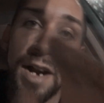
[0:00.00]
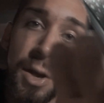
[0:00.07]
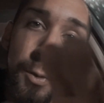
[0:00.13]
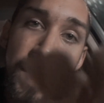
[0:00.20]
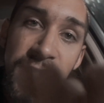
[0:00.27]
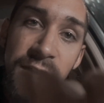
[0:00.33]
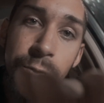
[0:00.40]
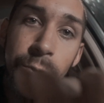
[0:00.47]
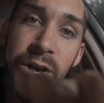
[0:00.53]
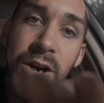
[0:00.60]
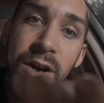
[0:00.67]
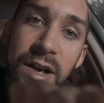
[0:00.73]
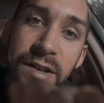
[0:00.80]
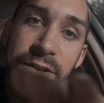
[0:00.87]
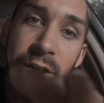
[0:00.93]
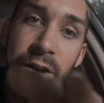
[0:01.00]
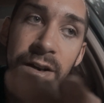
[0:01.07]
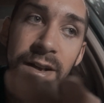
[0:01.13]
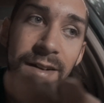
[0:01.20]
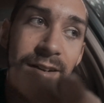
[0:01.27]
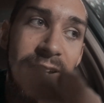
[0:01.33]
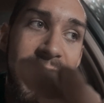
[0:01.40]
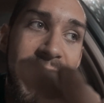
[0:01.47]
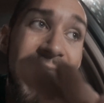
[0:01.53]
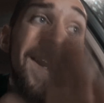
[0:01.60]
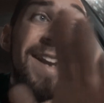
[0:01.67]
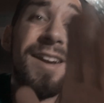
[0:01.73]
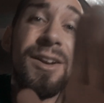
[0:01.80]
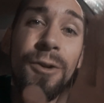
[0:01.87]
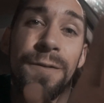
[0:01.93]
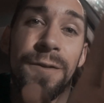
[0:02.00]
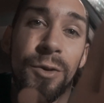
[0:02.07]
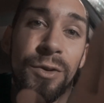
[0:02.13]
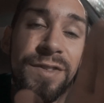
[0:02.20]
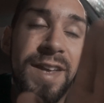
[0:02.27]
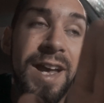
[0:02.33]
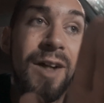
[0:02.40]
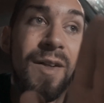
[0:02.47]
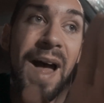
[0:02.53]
anyways, we're here at Target. I need a new food scale.